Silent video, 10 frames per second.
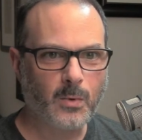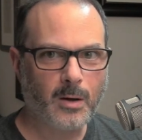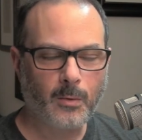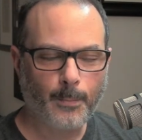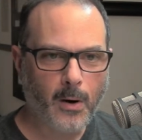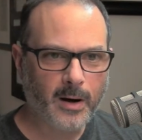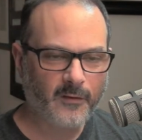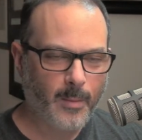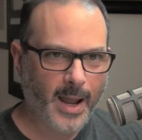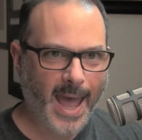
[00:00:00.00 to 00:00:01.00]
Well, part
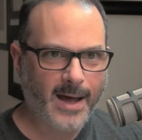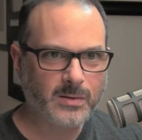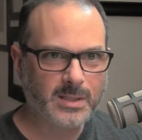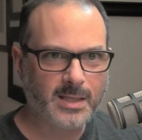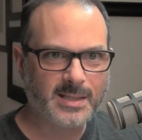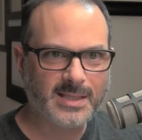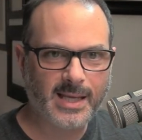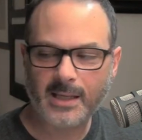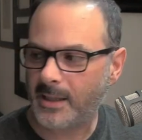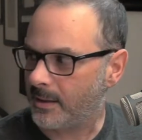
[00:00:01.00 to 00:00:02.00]
of my house is
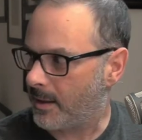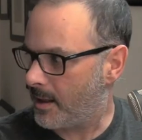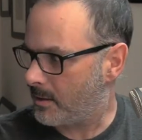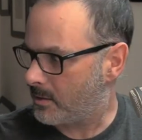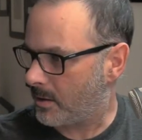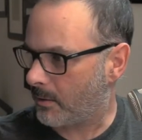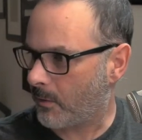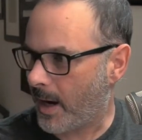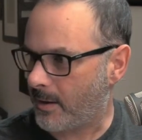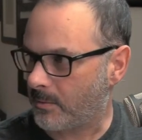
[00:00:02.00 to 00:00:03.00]
sinking into the
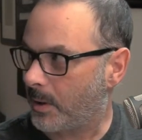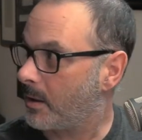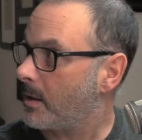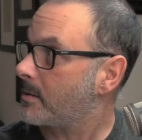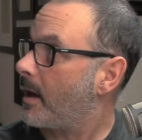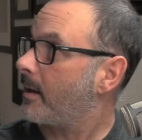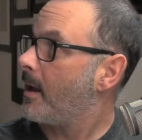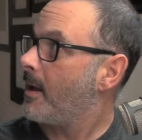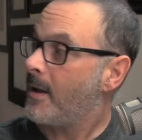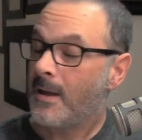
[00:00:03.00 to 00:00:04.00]
ground because I
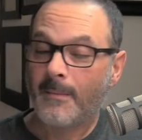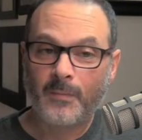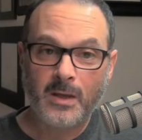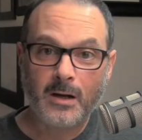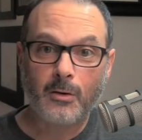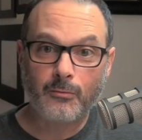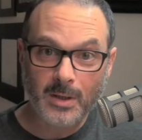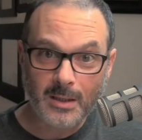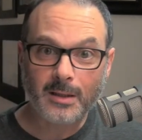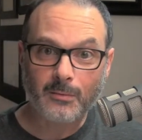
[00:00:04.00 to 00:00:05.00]
you don't
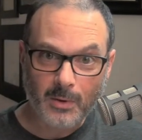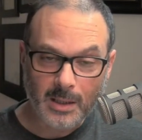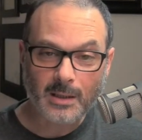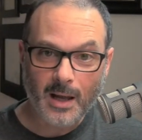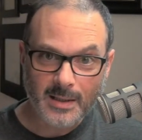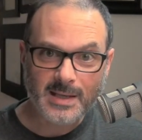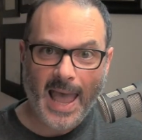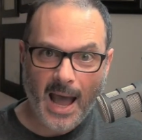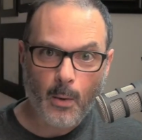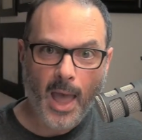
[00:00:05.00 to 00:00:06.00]
really realize
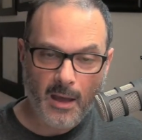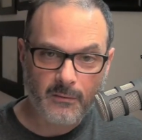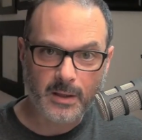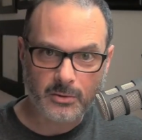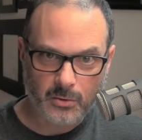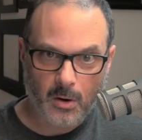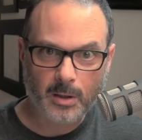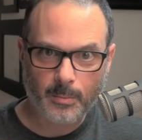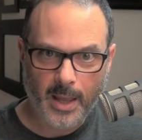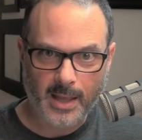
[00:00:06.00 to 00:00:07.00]
how heavy
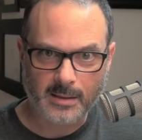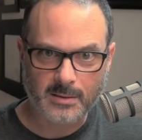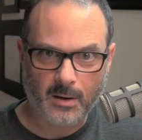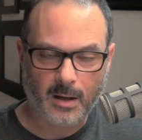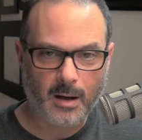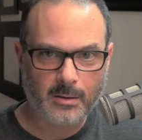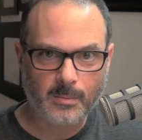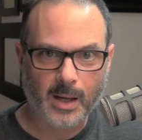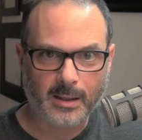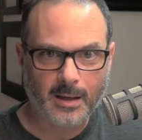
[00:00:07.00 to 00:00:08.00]
drawing pads are. Oh
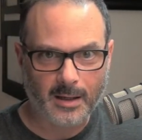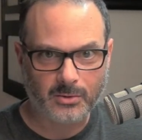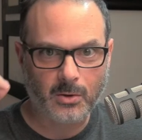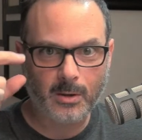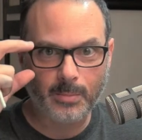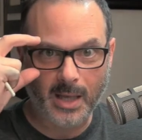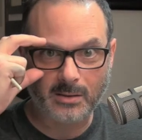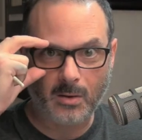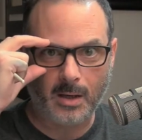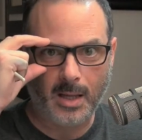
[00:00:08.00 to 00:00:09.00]
my god, drawing
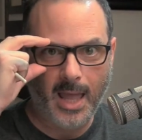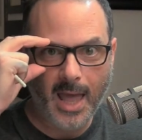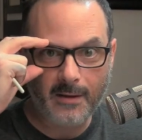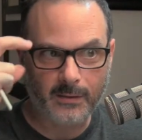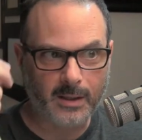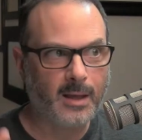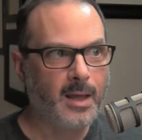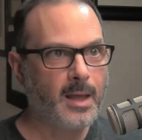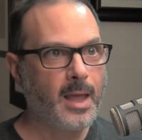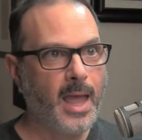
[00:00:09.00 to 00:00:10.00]
pads are heavy.
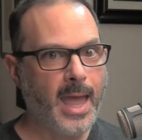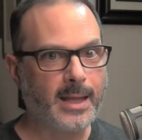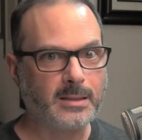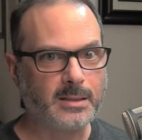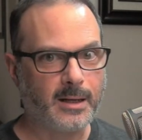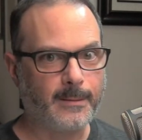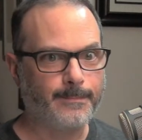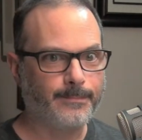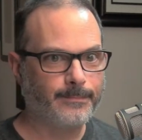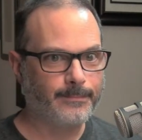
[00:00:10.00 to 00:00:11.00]
And
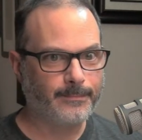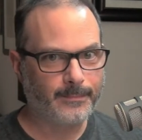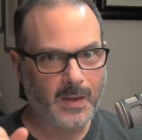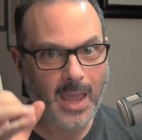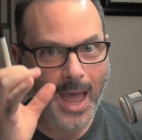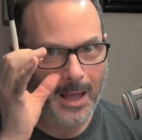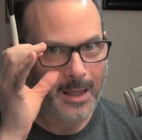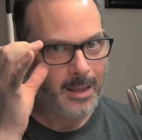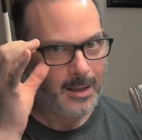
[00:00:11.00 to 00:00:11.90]
um, yeah.